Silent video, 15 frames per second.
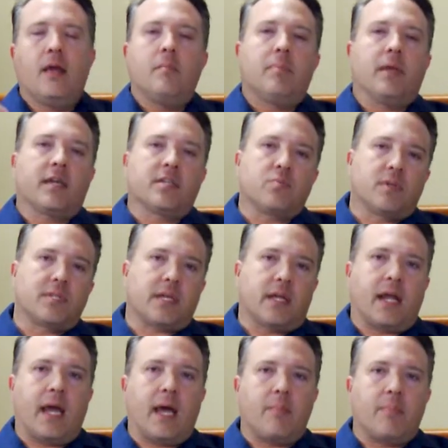Because what's going
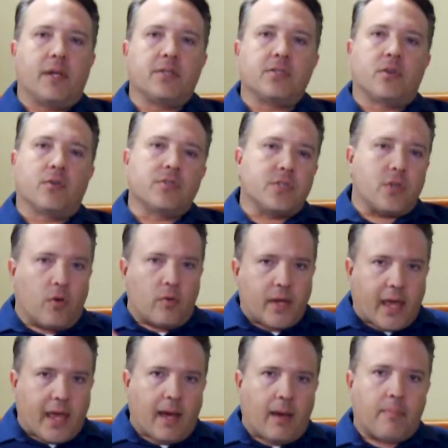to happen is those zone
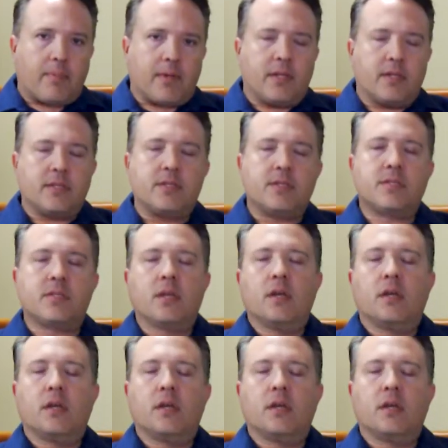captains,